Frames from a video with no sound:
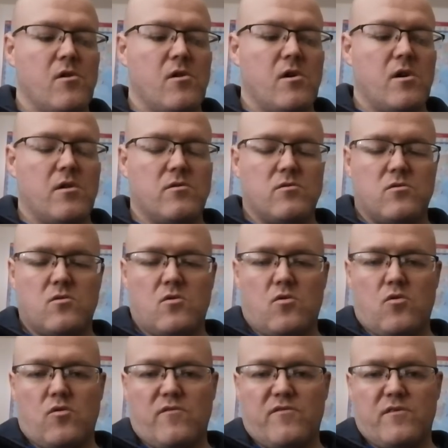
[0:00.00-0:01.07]
and
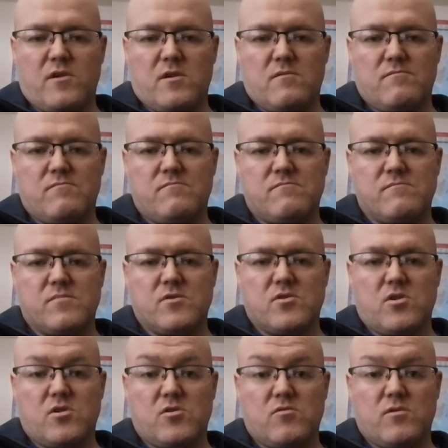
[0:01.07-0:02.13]
hopefully,
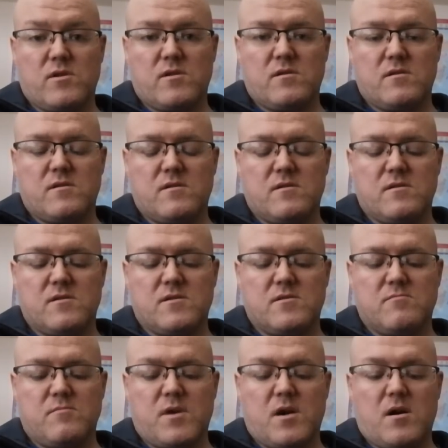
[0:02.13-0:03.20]
touch wood, it's
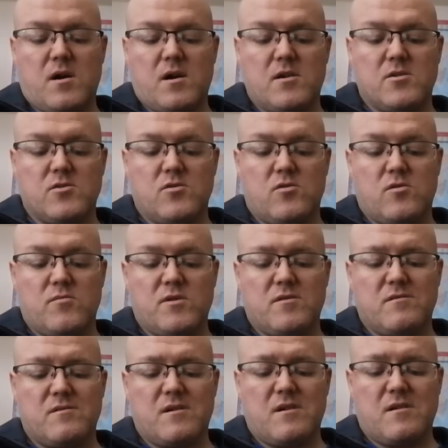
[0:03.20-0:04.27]
my last, know what I
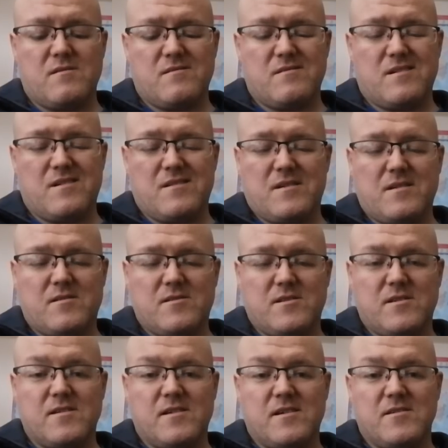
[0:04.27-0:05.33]
mean? And I dare
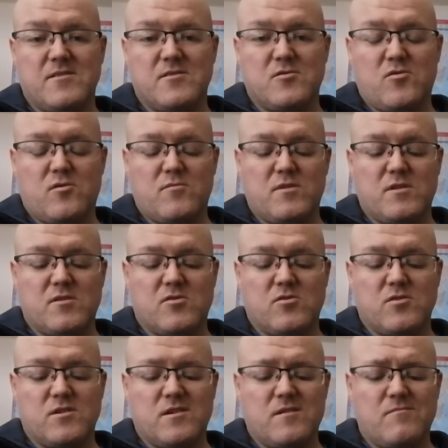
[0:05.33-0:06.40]
say it is, know what I mean?
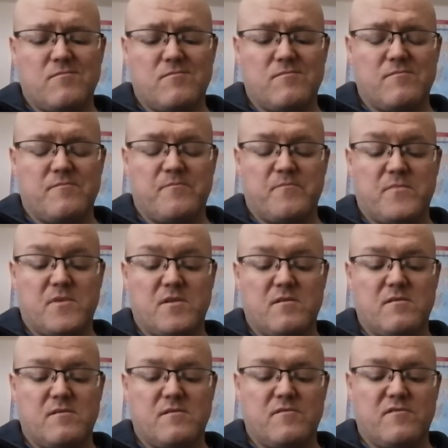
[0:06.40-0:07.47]
Because,
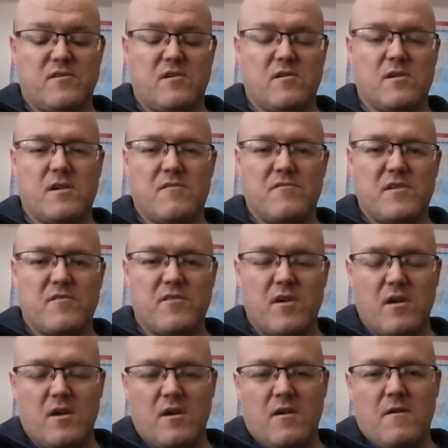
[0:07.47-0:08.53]
fuck, I've never,
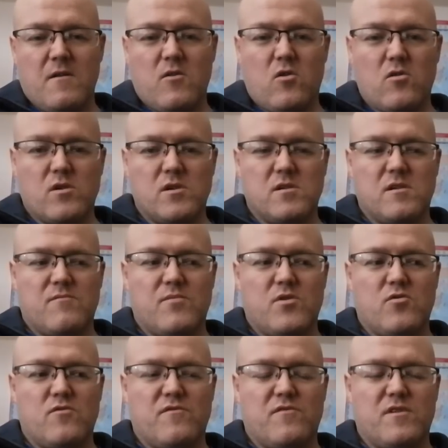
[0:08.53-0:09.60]
longest I've been
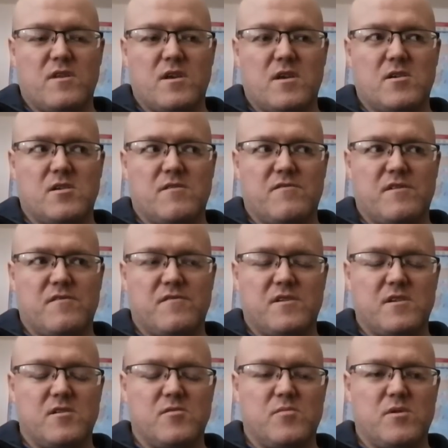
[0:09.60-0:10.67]
out for the age of
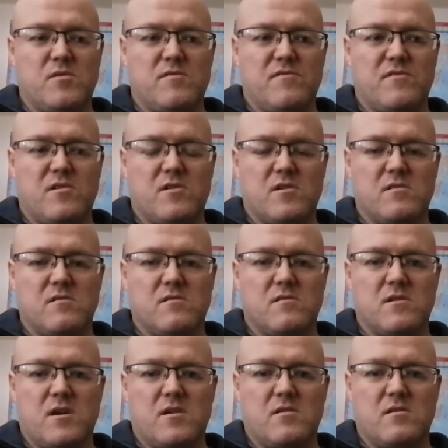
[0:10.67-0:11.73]
15's been like
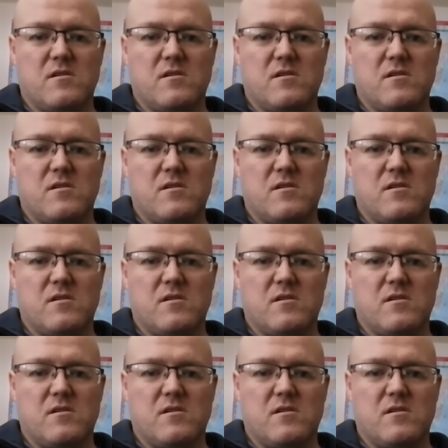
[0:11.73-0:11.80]
fucking a